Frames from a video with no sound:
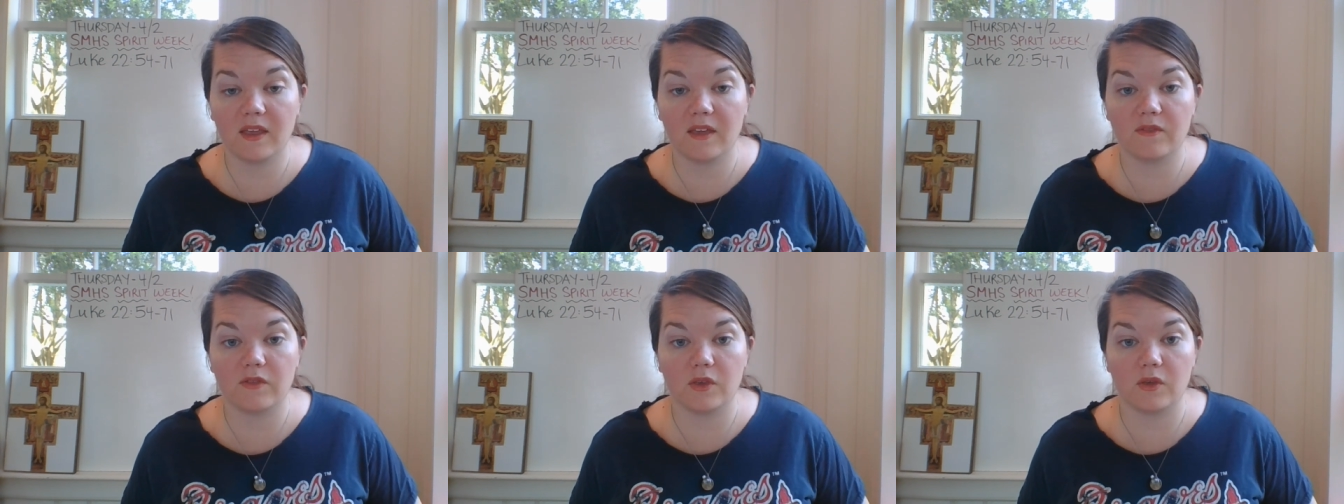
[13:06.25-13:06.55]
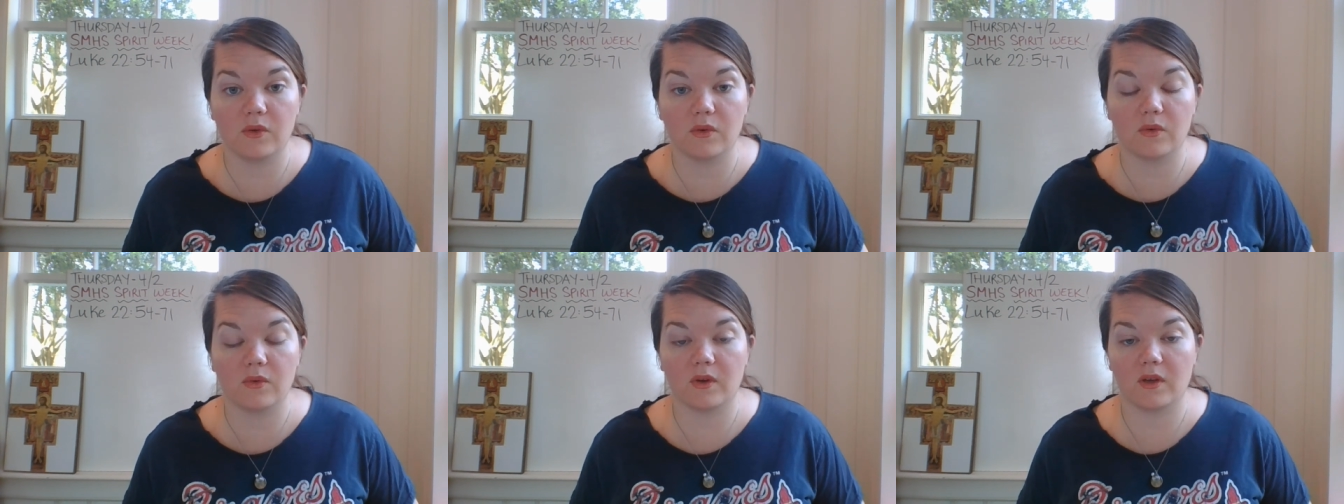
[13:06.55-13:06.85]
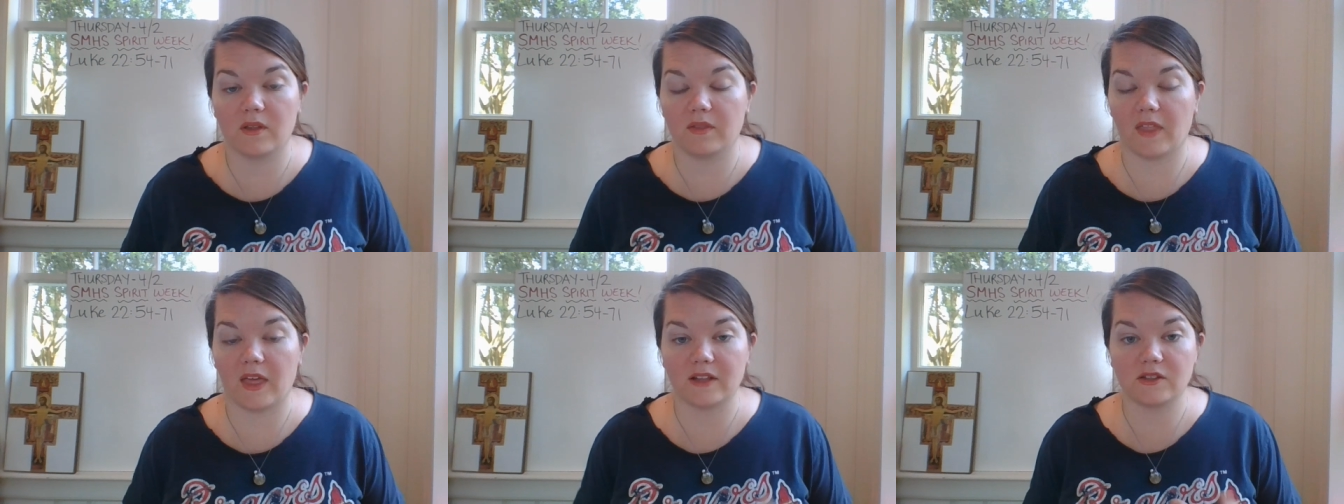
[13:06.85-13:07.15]
If you
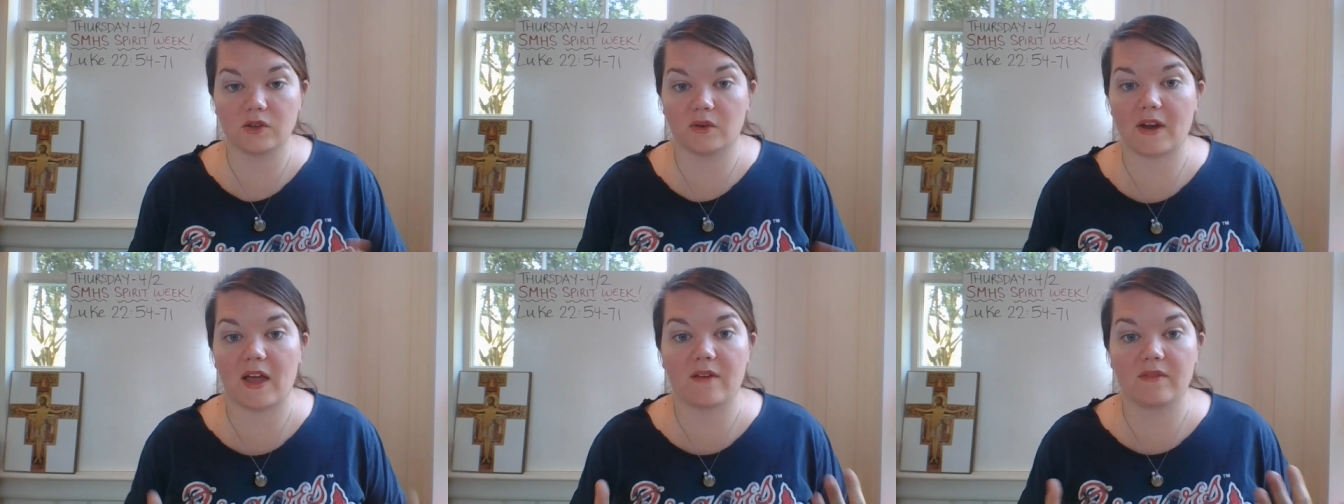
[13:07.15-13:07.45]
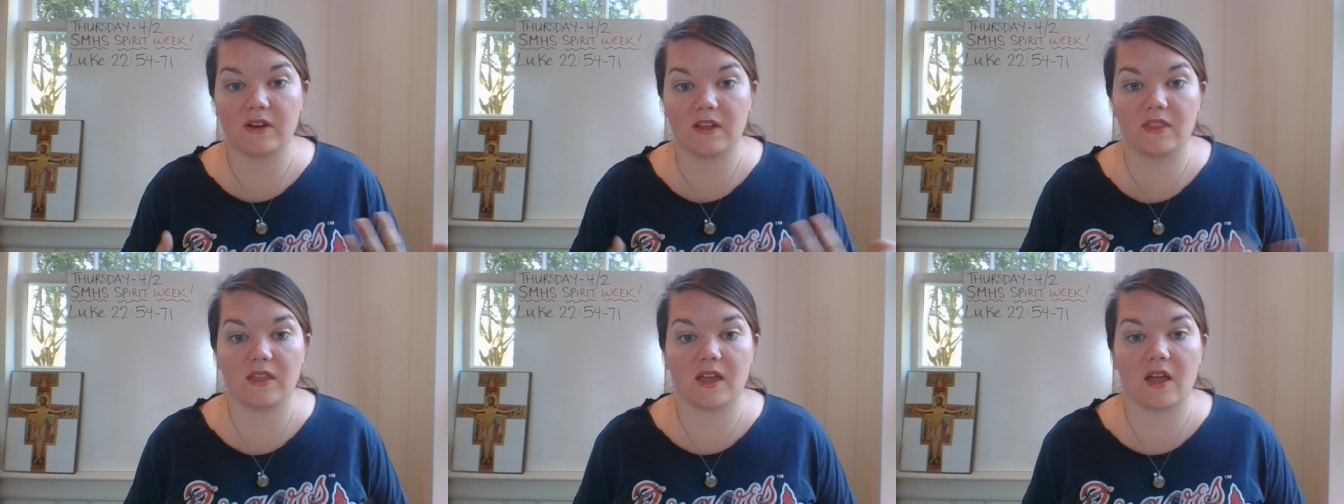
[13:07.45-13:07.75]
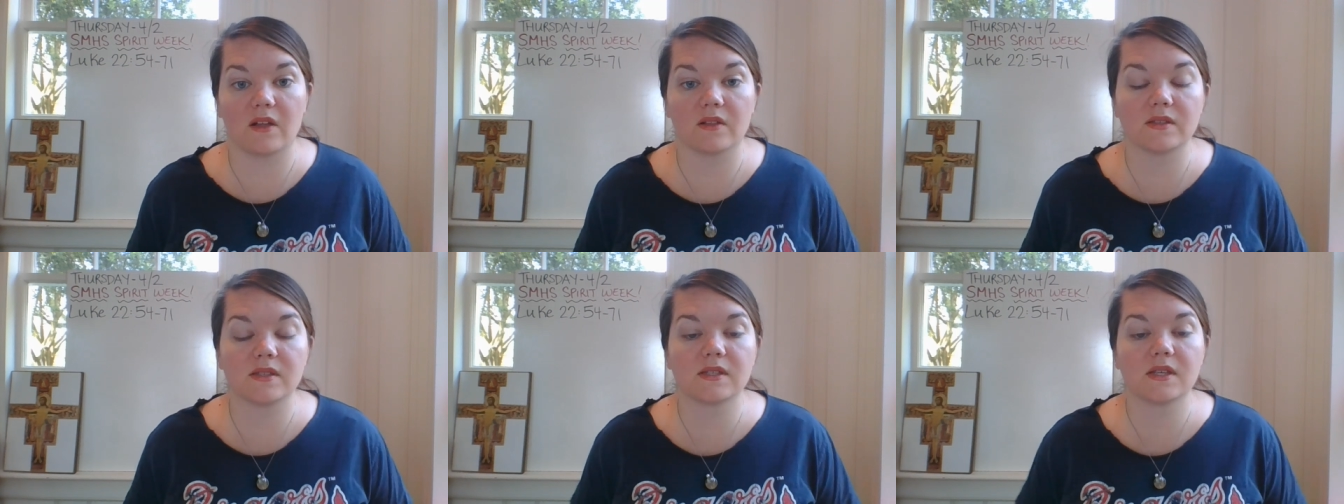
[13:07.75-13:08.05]
like, don't have anything
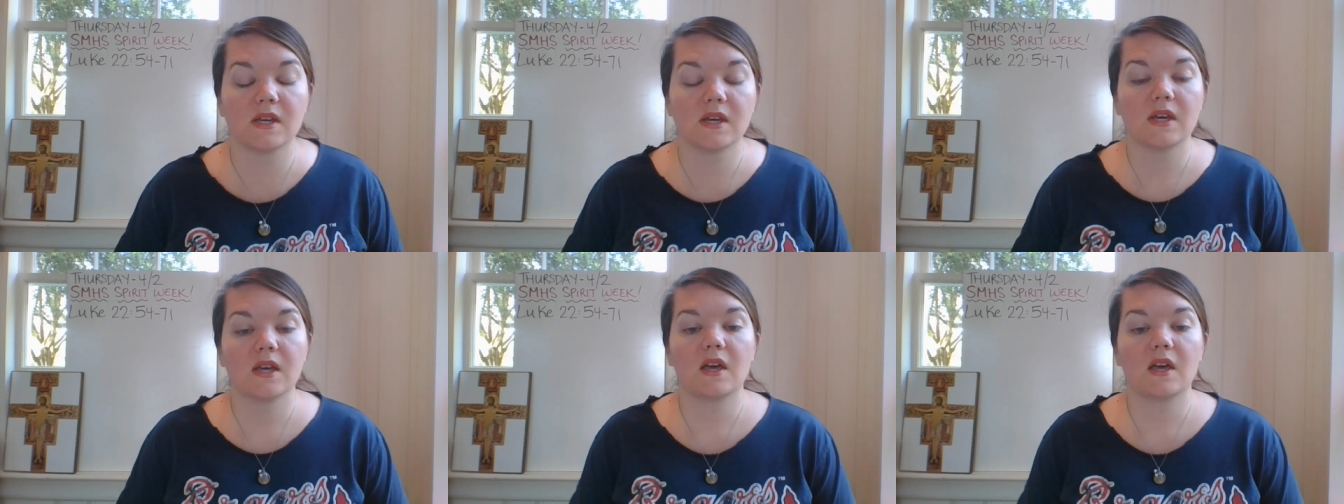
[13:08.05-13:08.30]
else